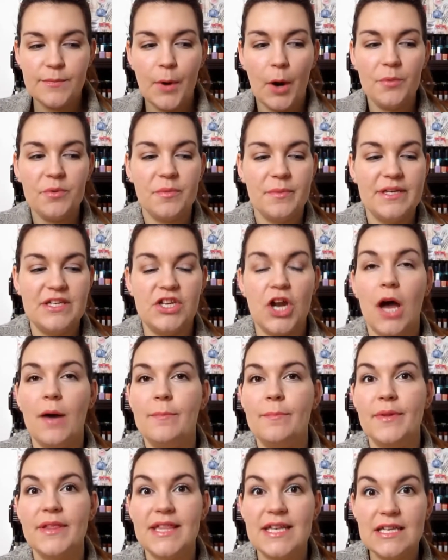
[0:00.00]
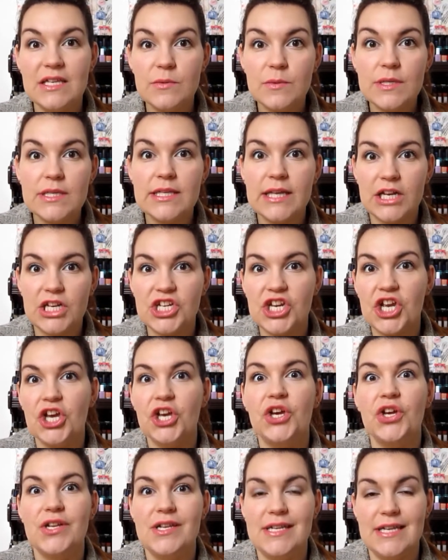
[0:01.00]
probably stop but this was such a
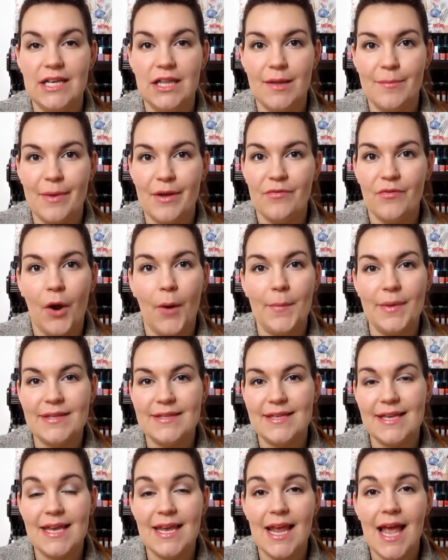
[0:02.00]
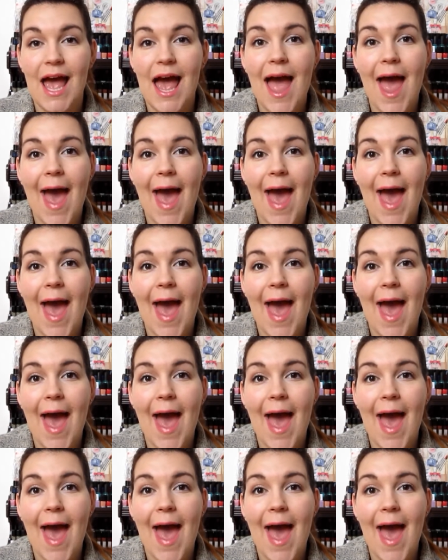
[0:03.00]
good deal at my pharmacy